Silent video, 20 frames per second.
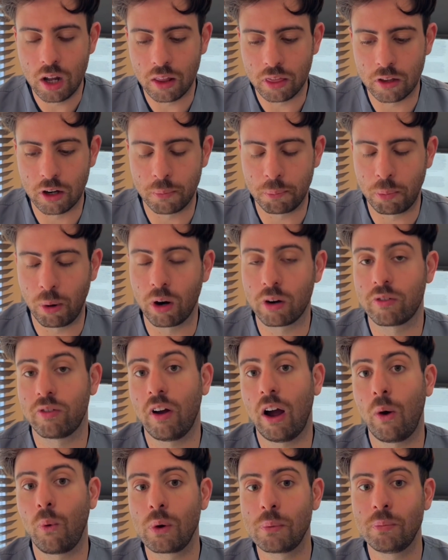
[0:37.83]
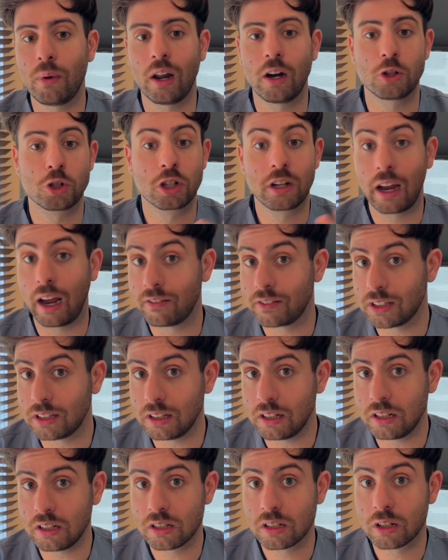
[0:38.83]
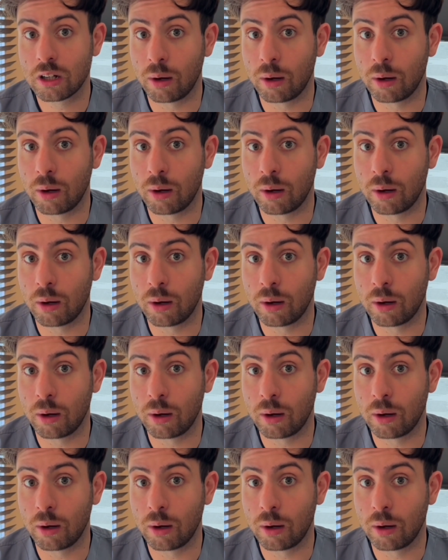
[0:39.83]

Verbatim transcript: They're part of how we manage cavities,